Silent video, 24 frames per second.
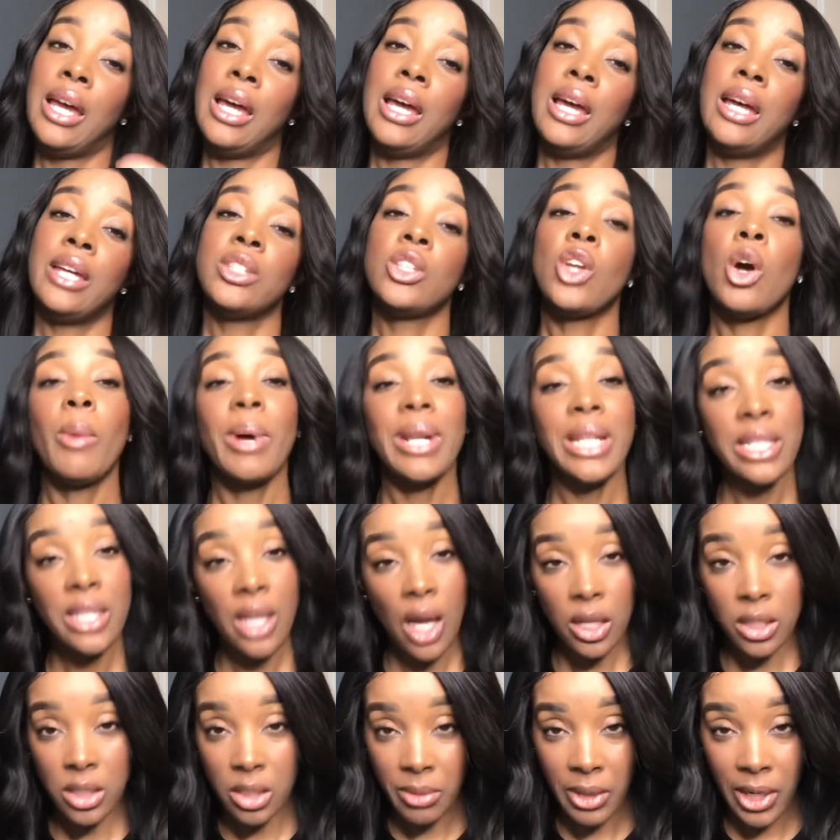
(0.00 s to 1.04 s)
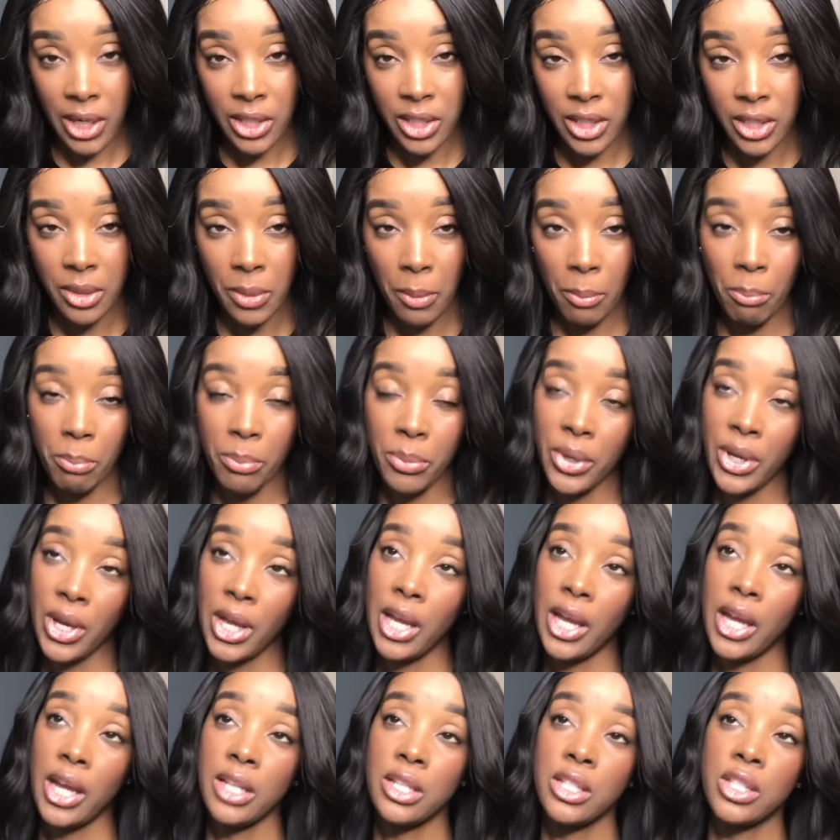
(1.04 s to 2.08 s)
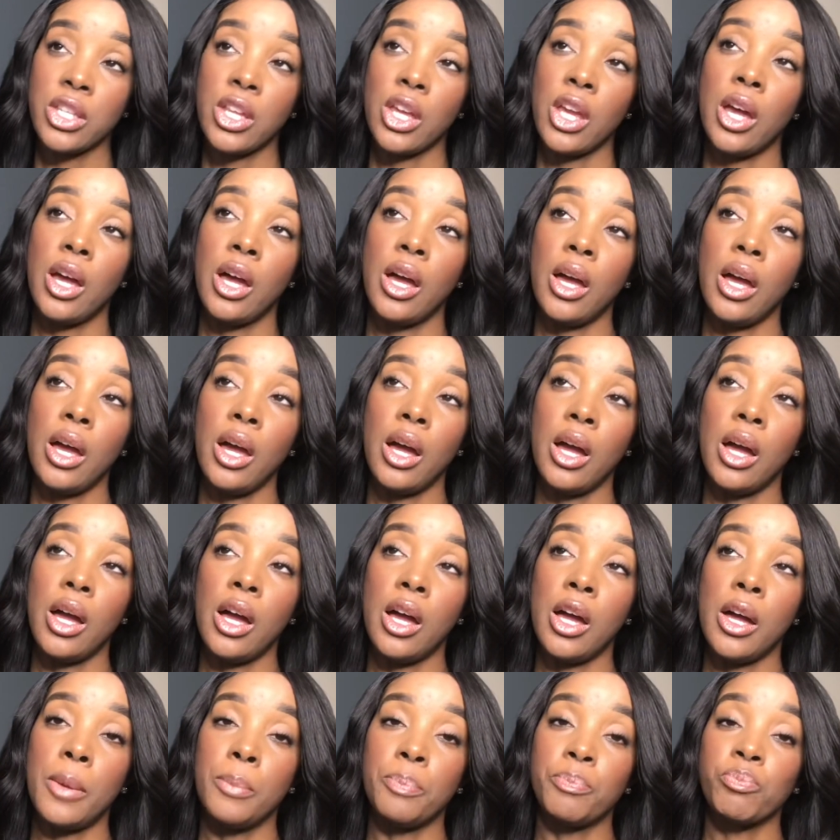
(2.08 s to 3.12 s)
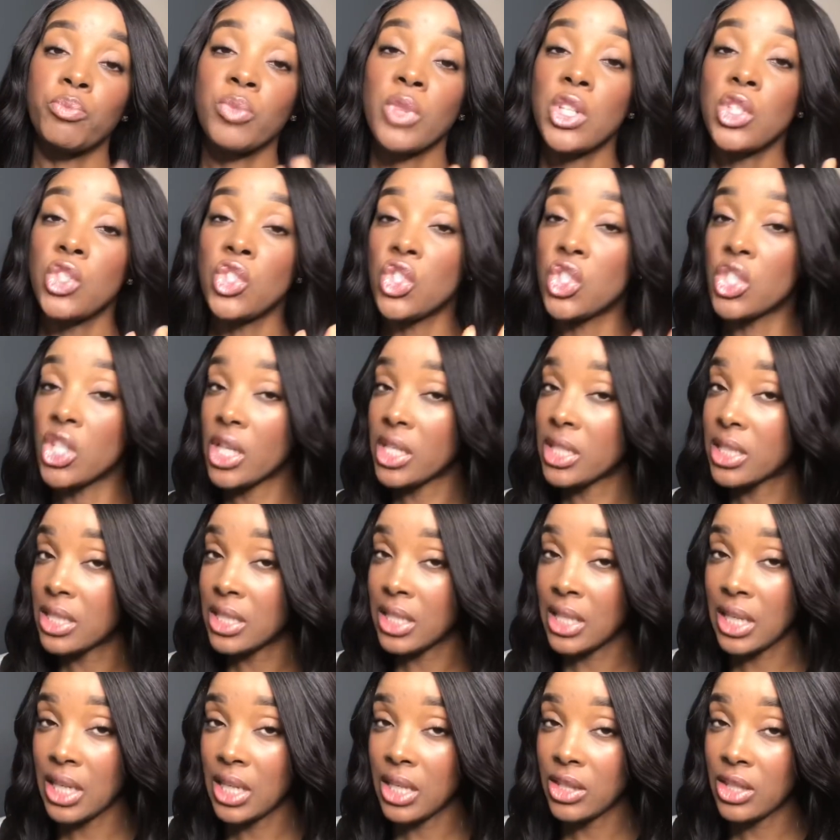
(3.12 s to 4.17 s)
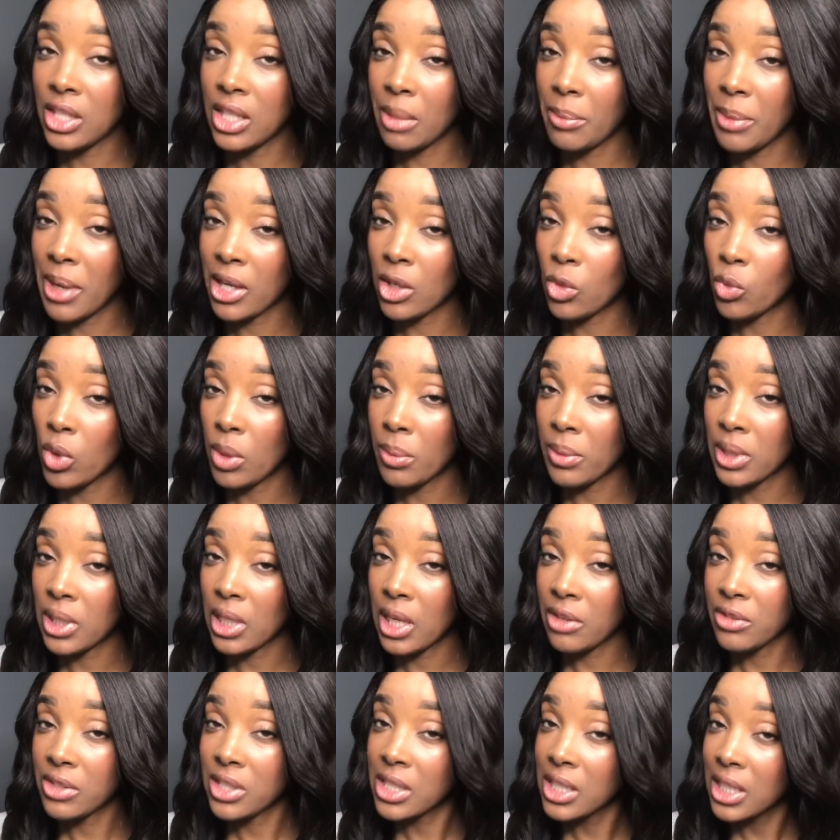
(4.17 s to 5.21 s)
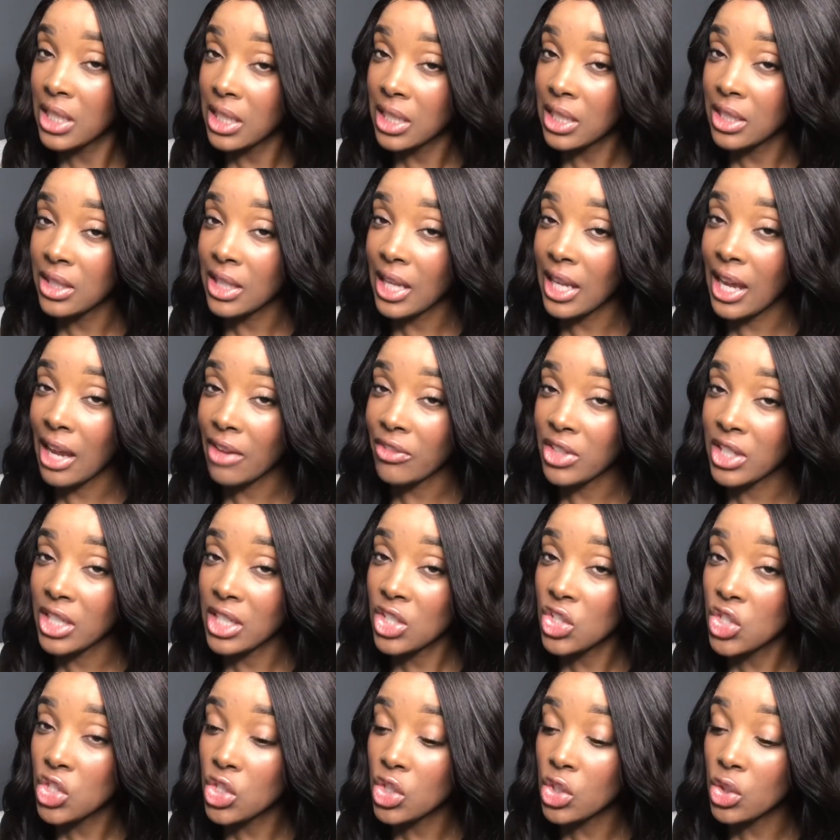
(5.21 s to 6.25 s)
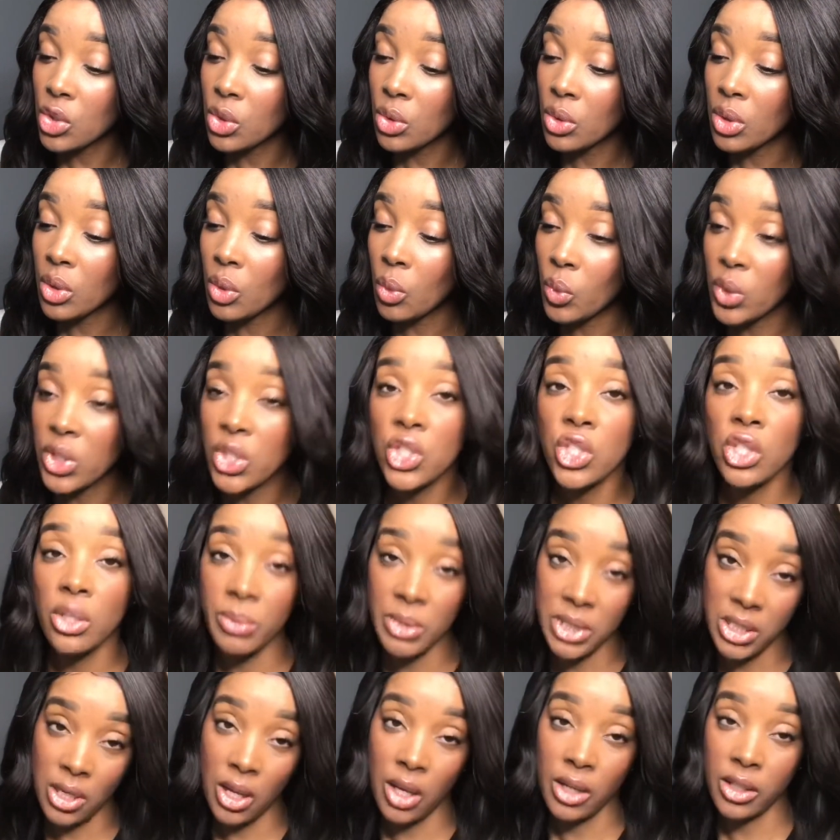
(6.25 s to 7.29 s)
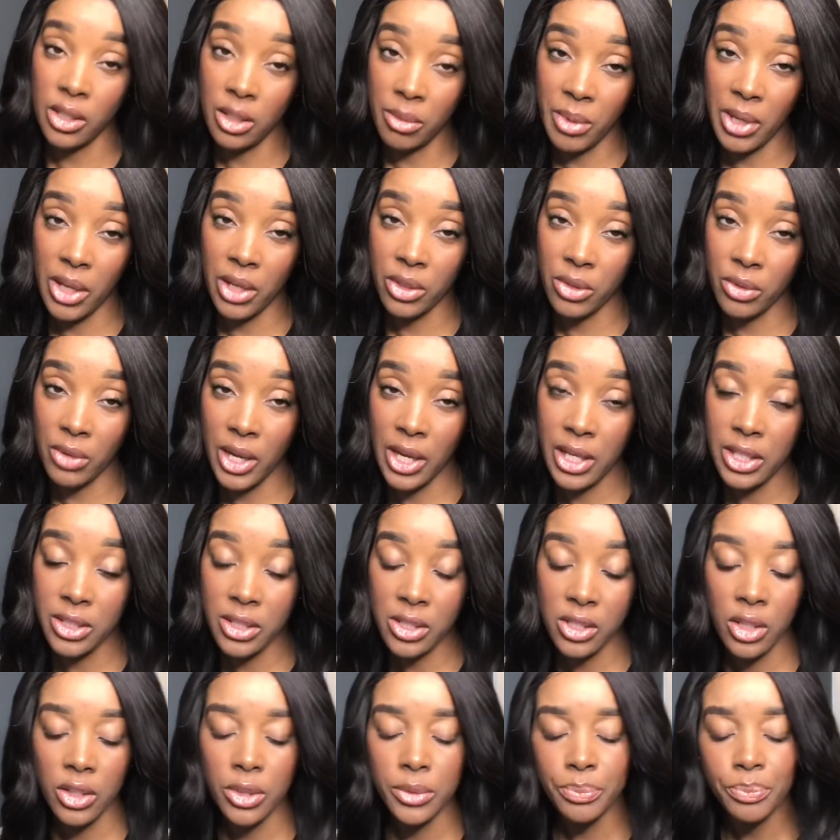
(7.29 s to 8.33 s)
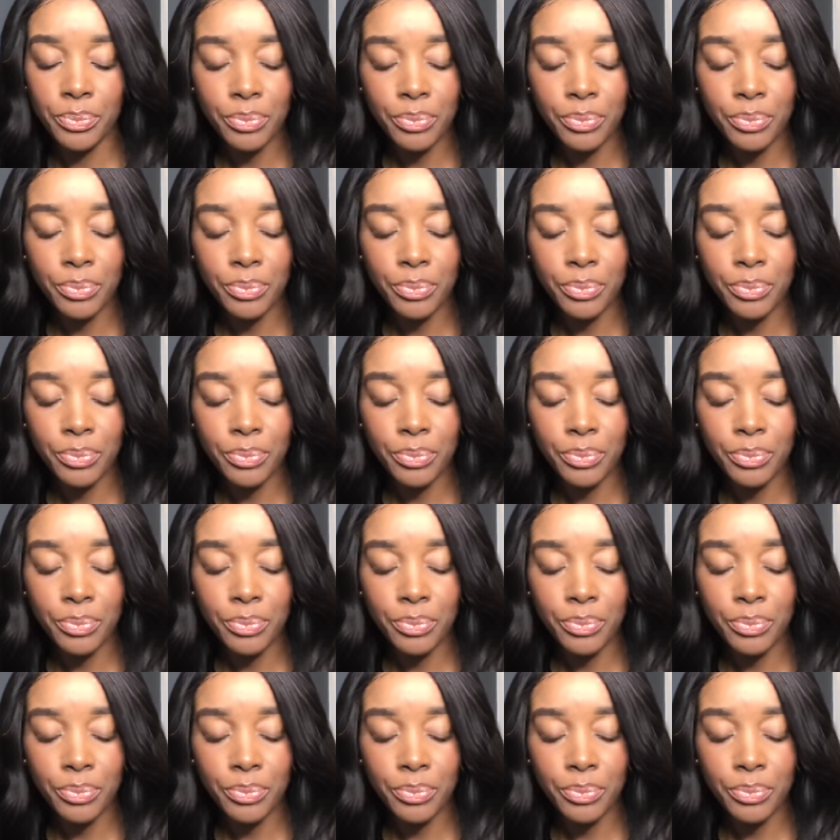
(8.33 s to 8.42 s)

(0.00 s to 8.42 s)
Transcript: nobody talks about it, but just in the amount of women that I've seen that have the issue, we should be talking about it, right? So